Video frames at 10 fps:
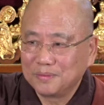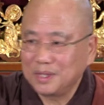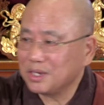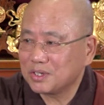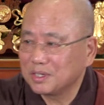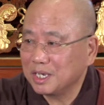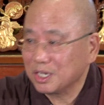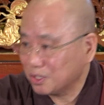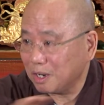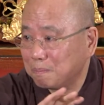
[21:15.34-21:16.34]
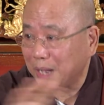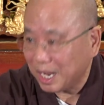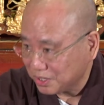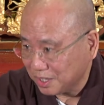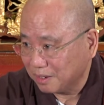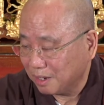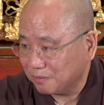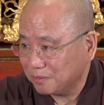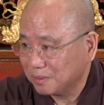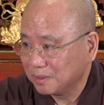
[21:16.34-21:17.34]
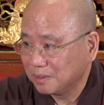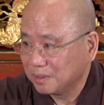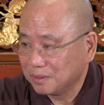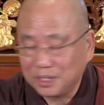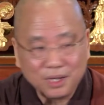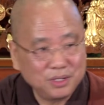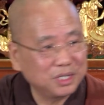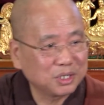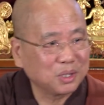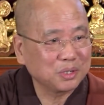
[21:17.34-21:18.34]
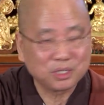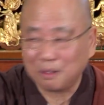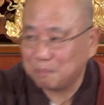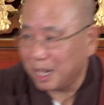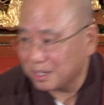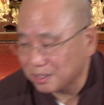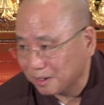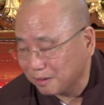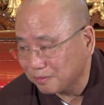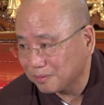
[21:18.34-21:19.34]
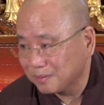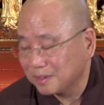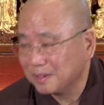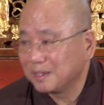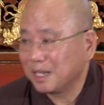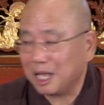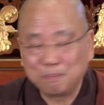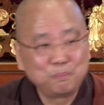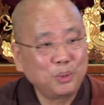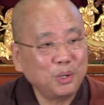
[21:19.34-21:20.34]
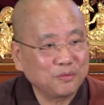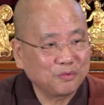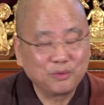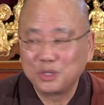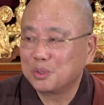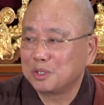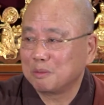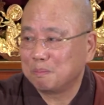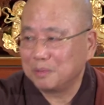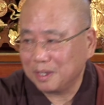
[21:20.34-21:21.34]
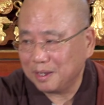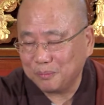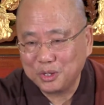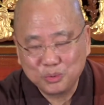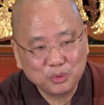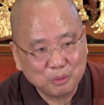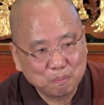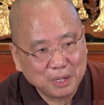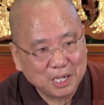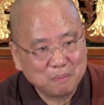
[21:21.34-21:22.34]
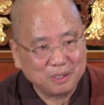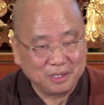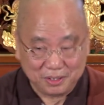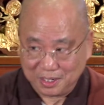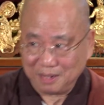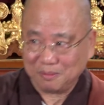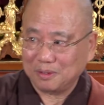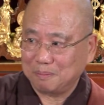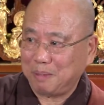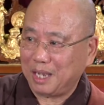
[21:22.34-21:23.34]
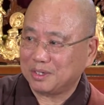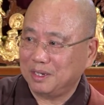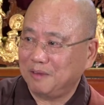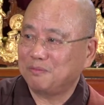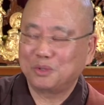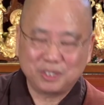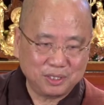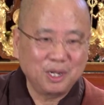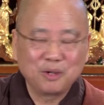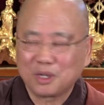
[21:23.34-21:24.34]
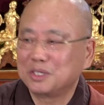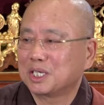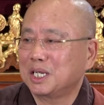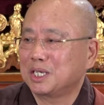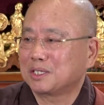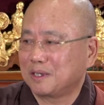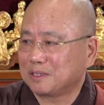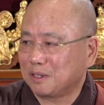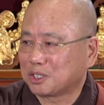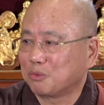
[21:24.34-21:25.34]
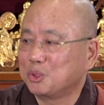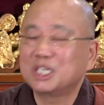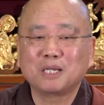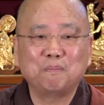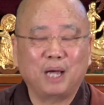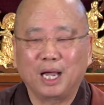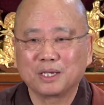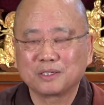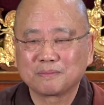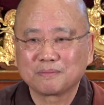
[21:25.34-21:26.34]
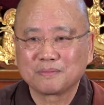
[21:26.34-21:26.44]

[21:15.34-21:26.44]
Yesterday is not past enough. 10 years ago is not past enough. At birth, when you were a baby, is that past enough? We consider as a recent past.